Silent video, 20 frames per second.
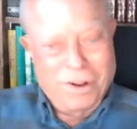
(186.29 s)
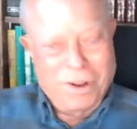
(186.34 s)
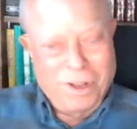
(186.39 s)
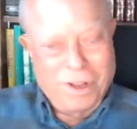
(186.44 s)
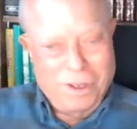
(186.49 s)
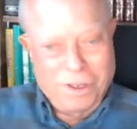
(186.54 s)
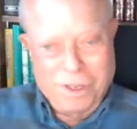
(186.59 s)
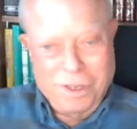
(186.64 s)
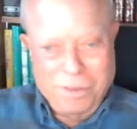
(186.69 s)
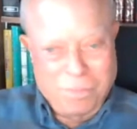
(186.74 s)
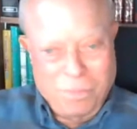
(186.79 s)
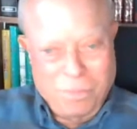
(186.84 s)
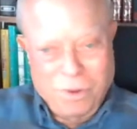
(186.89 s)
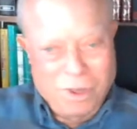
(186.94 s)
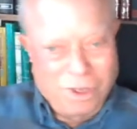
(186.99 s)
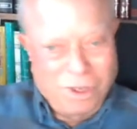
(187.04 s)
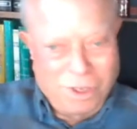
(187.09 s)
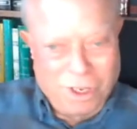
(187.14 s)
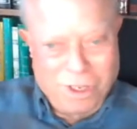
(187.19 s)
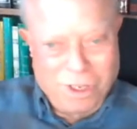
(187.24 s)
in
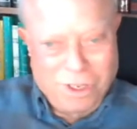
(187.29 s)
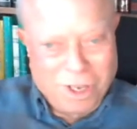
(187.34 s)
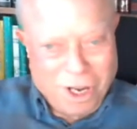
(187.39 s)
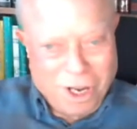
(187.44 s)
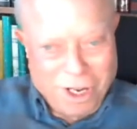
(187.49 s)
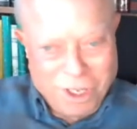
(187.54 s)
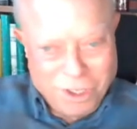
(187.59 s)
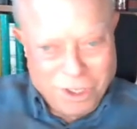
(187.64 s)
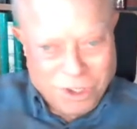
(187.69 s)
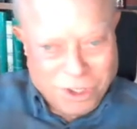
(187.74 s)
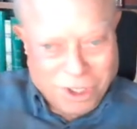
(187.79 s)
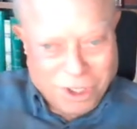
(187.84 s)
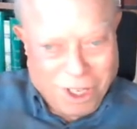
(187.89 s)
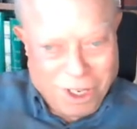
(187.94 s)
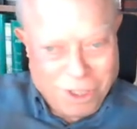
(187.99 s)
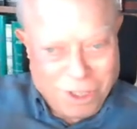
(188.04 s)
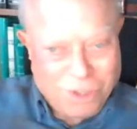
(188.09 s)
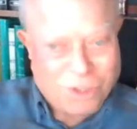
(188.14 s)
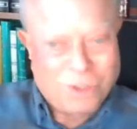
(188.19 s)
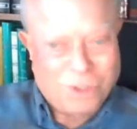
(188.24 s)
the United
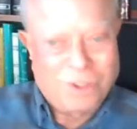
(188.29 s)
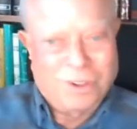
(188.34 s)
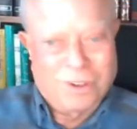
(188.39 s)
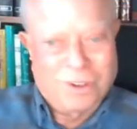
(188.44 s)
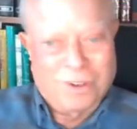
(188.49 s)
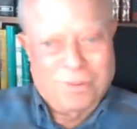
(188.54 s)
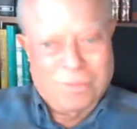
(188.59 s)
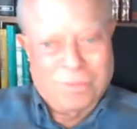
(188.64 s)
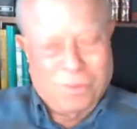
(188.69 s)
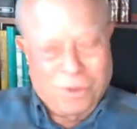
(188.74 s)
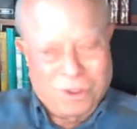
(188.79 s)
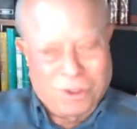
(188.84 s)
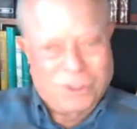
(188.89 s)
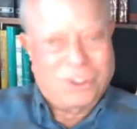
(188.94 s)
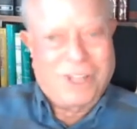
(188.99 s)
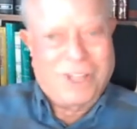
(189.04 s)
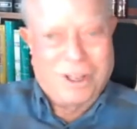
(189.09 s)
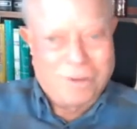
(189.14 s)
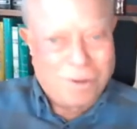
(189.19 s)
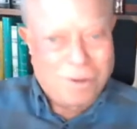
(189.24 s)
States, in the
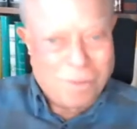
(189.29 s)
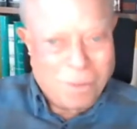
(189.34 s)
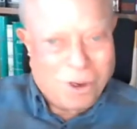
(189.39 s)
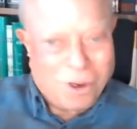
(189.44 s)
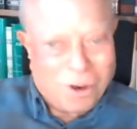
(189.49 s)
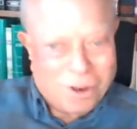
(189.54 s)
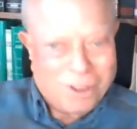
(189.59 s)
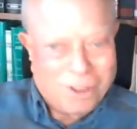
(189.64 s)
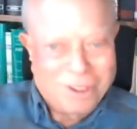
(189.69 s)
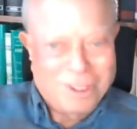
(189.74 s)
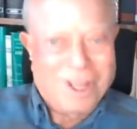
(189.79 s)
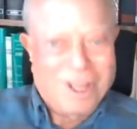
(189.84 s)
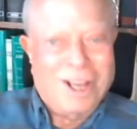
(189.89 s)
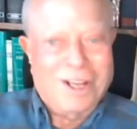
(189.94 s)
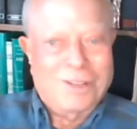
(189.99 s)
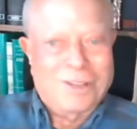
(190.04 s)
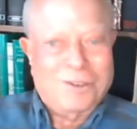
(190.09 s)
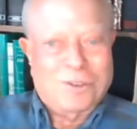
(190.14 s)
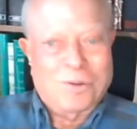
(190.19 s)
standard American diet,